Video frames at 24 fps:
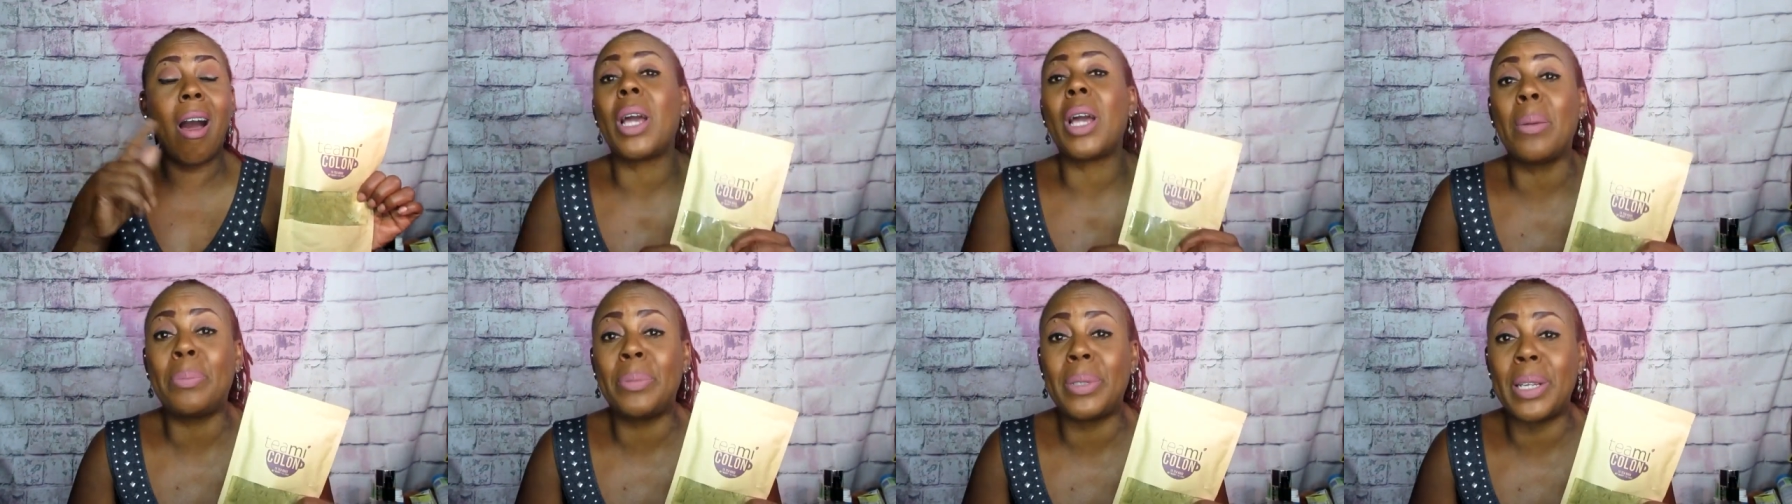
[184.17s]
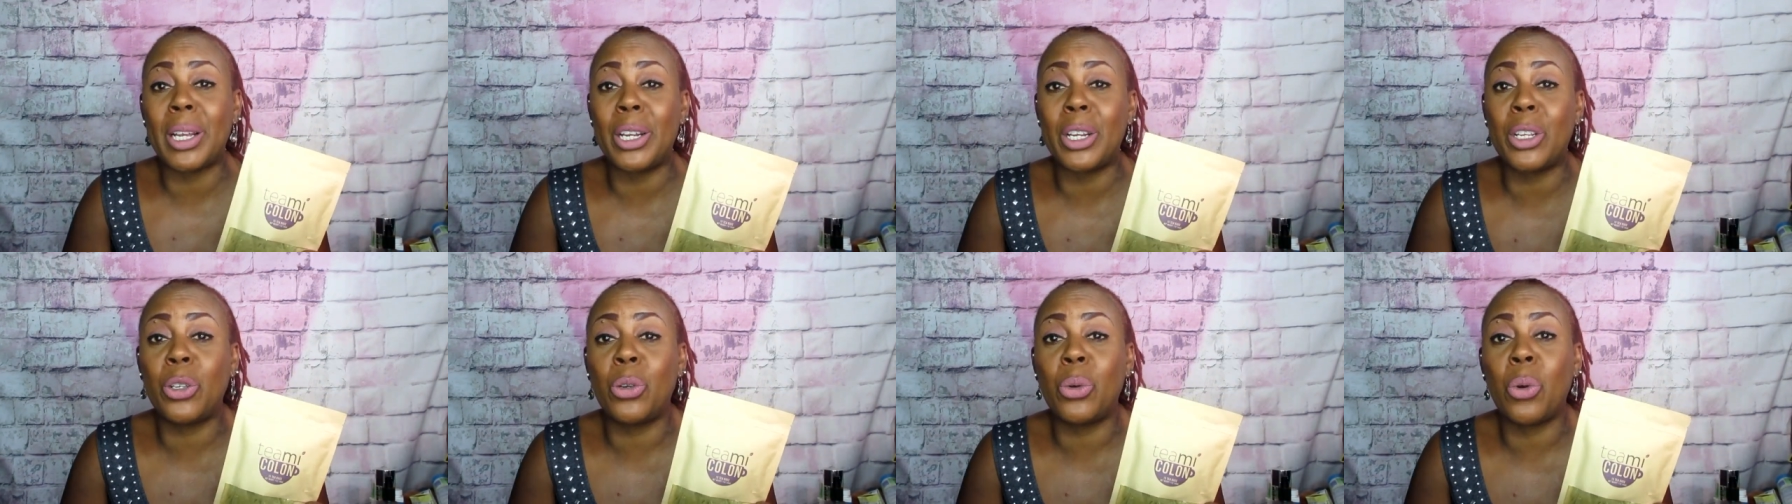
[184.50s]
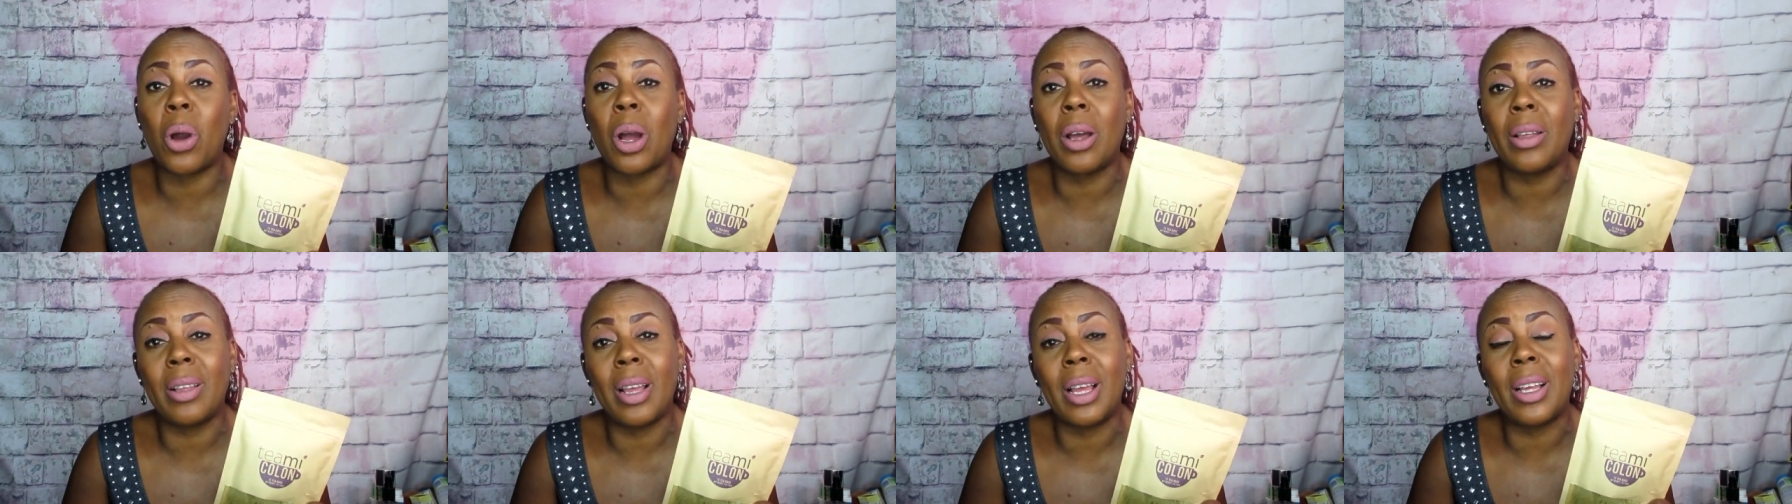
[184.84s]
updating you
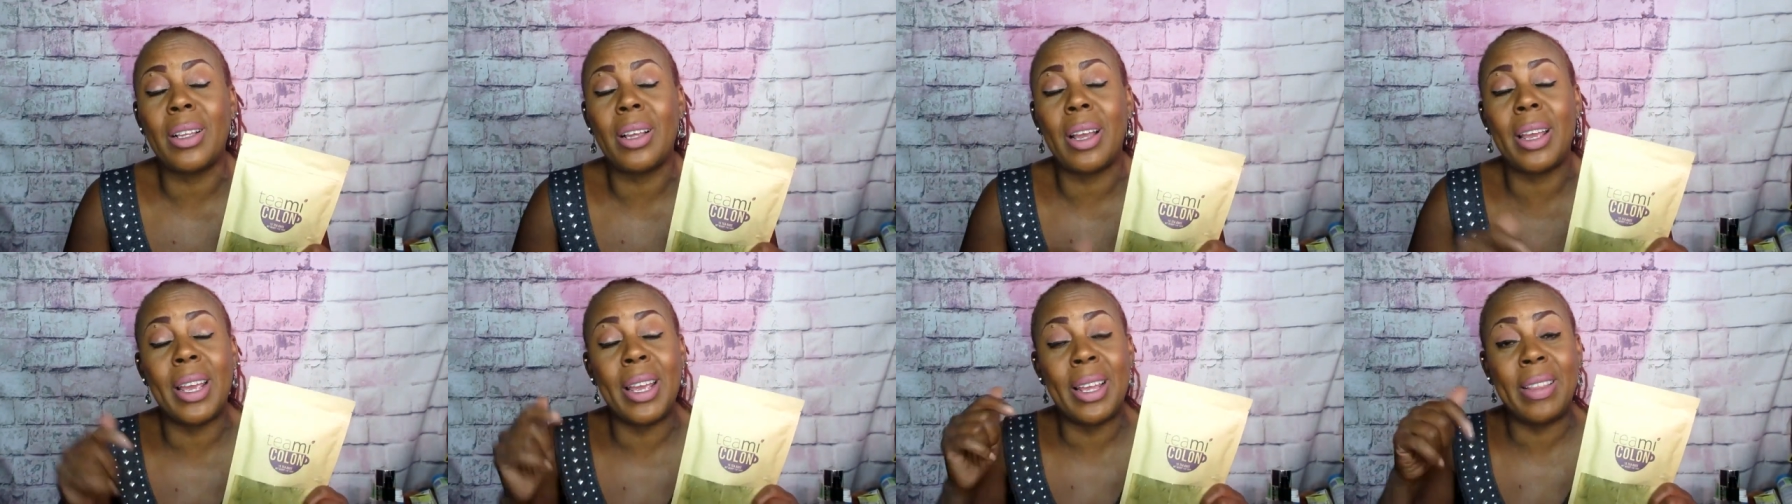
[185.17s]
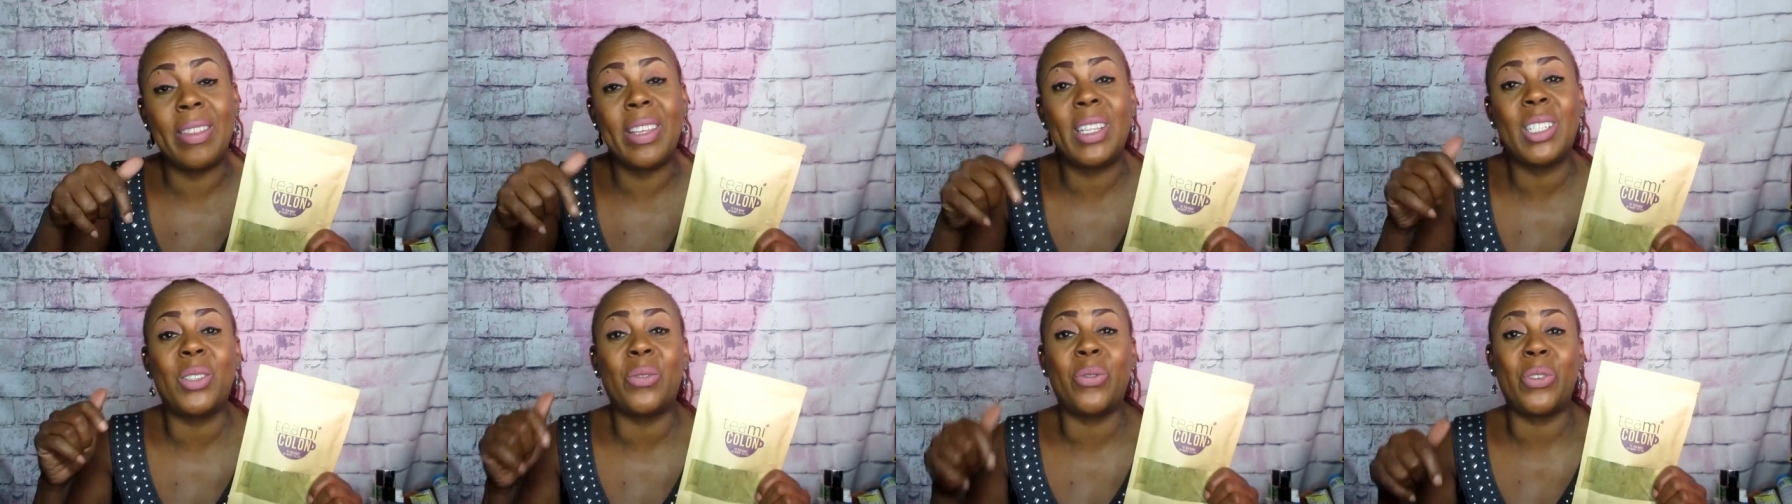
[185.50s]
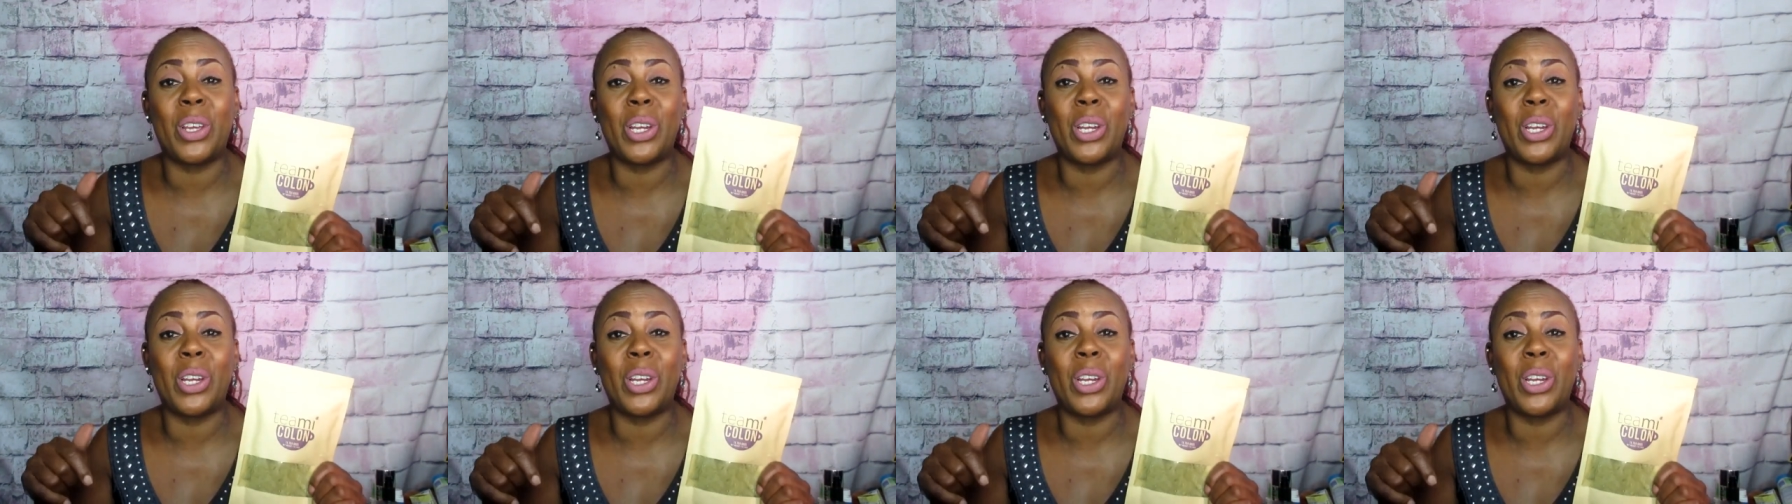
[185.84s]
on uh, in this